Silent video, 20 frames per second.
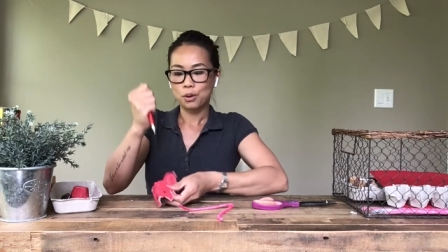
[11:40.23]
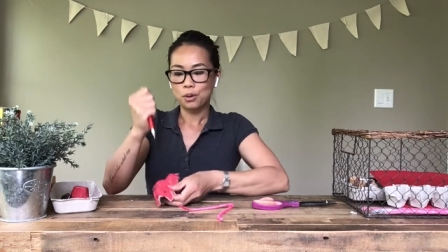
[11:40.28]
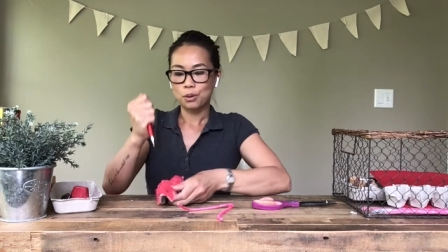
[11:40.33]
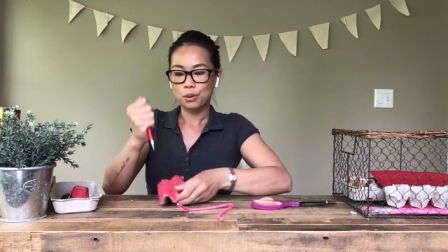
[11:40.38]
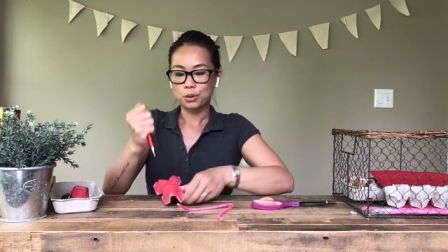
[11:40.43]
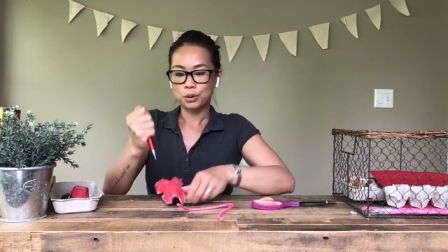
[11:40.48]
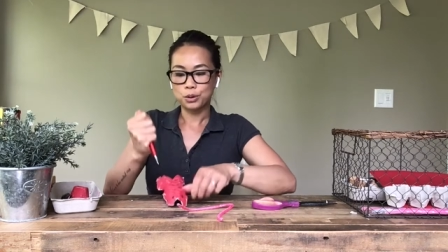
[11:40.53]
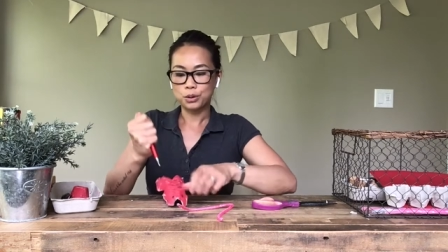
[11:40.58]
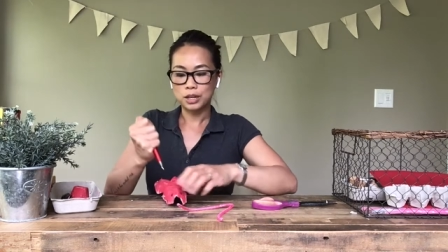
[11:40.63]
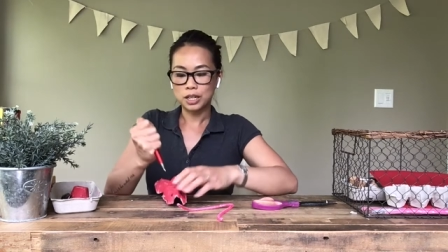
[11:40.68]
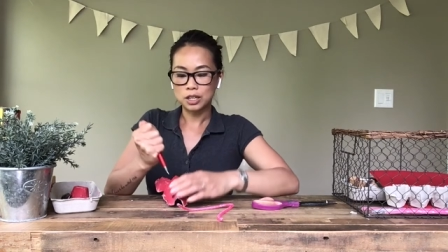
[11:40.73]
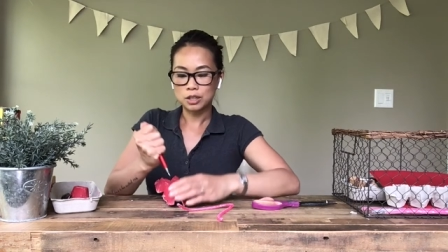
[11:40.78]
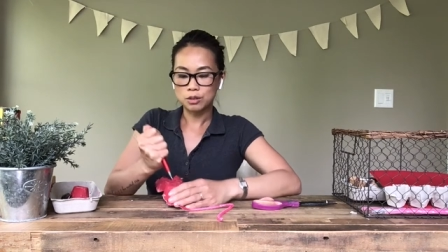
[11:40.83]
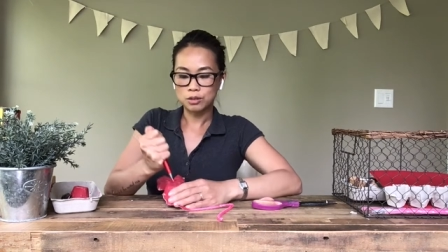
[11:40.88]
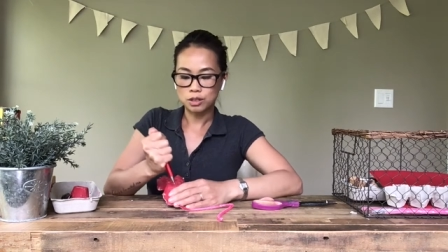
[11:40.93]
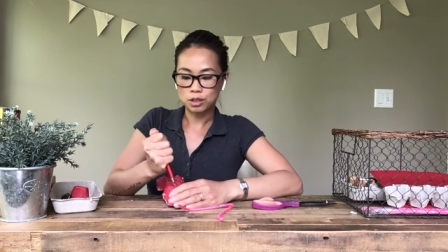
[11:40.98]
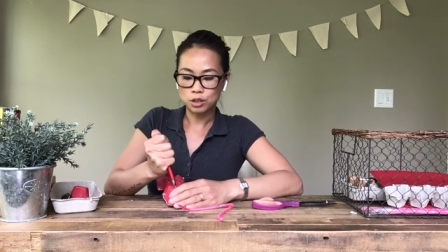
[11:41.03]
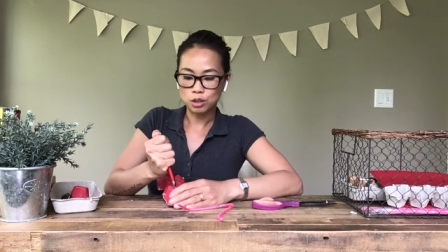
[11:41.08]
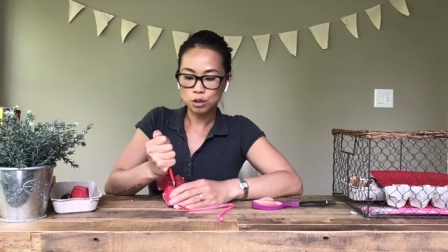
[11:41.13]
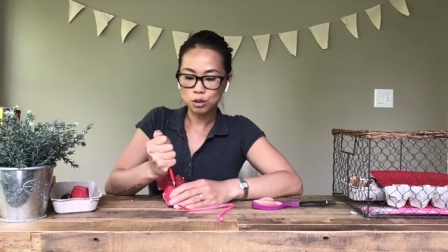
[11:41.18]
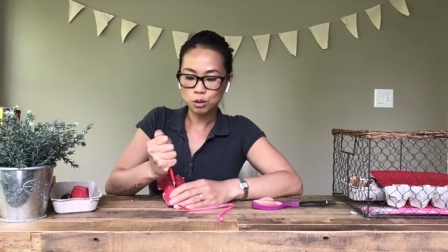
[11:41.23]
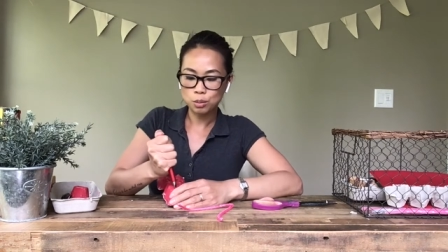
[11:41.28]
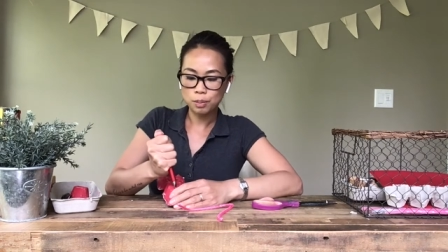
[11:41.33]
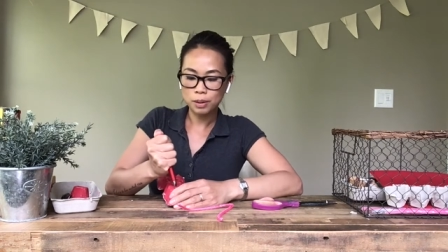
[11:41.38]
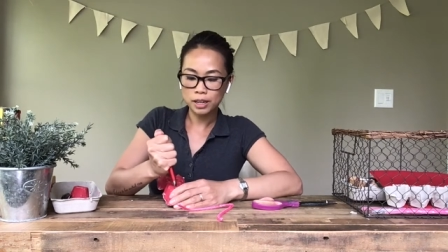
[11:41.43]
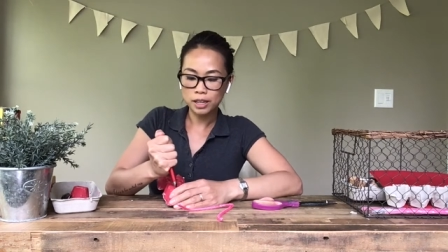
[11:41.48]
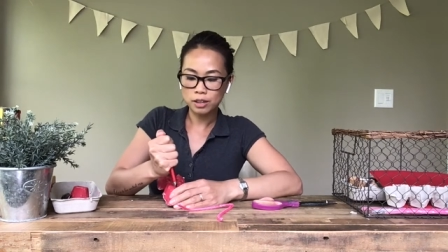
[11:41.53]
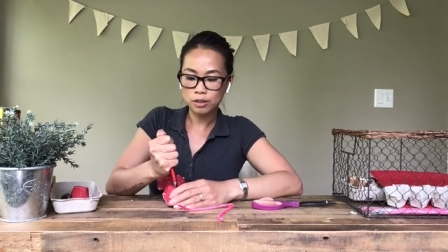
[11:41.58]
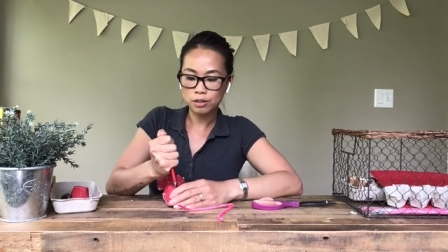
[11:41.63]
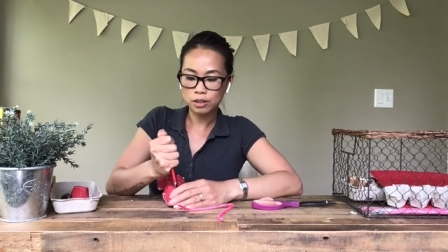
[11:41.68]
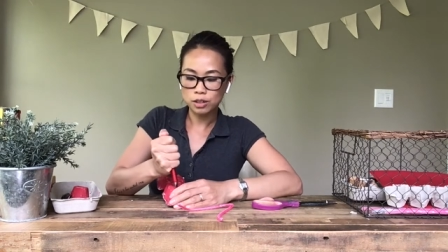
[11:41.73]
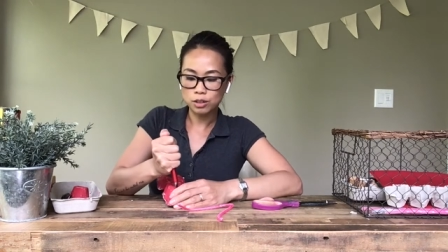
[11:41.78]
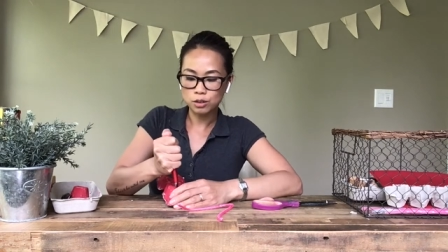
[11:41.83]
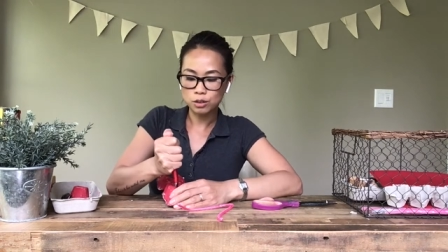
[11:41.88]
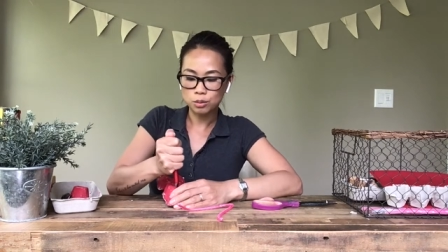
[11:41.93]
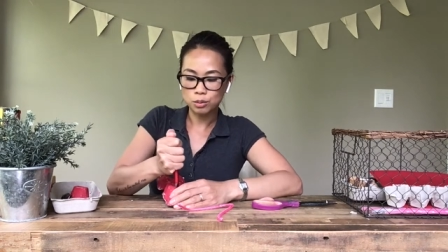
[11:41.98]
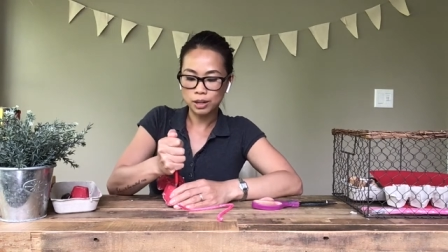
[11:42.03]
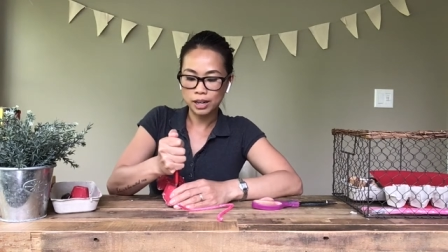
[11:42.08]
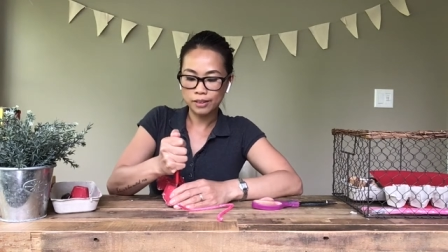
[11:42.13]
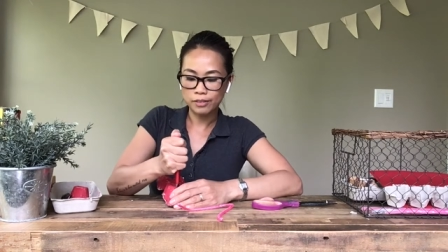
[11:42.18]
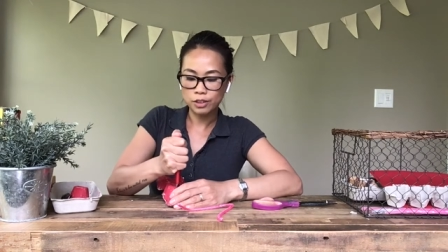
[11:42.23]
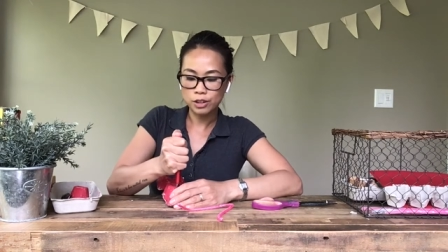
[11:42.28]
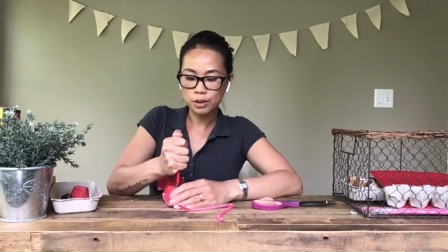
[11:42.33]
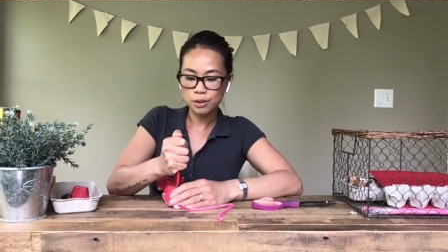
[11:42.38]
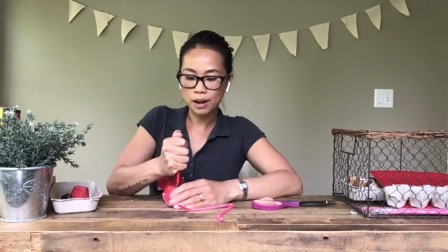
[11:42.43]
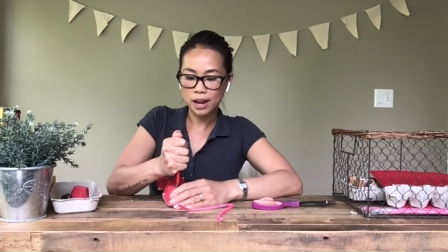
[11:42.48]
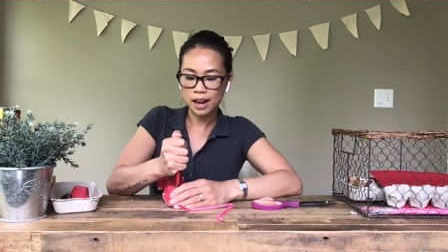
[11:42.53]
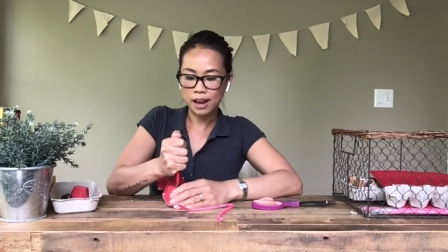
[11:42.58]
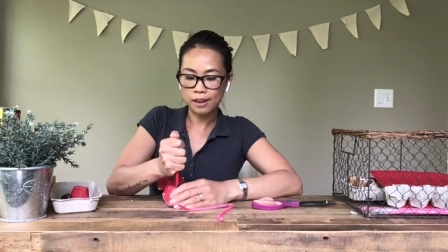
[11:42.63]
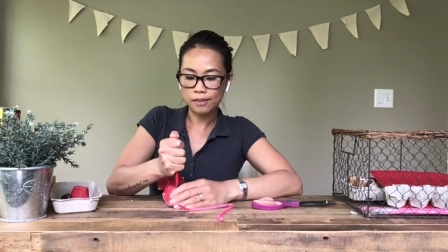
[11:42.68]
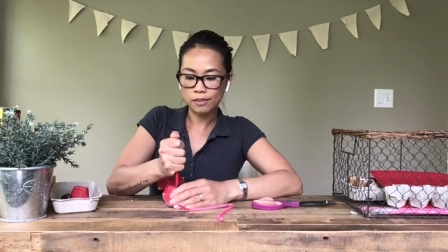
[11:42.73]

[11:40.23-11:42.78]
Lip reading: You can use a toothpick, you can use whatever you have.